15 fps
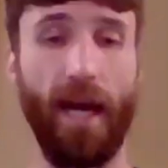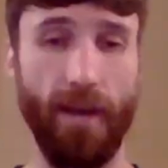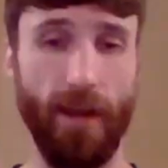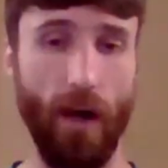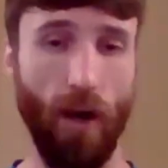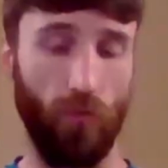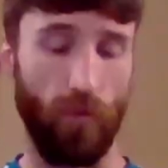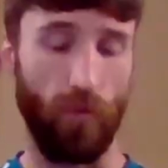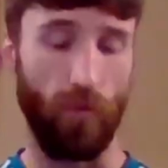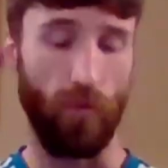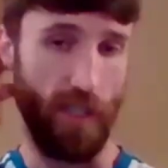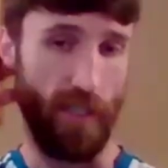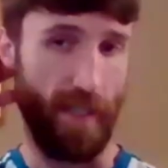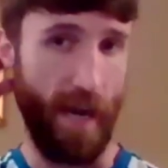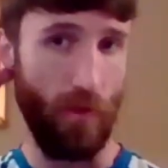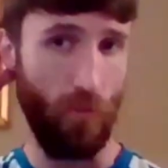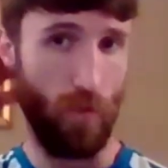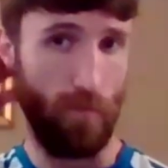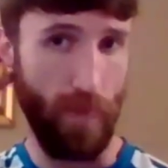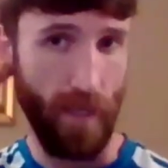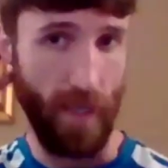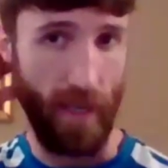yeah, now, Richie,
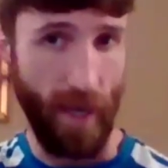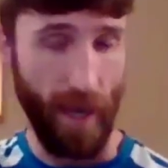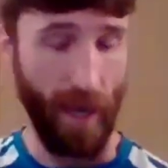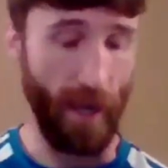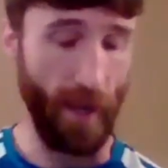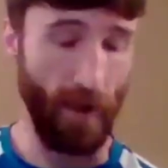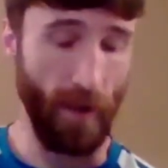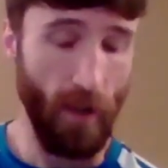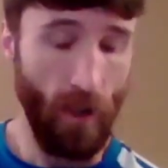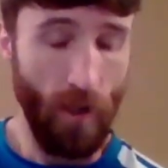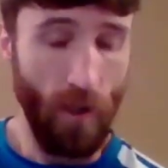that would be, uh,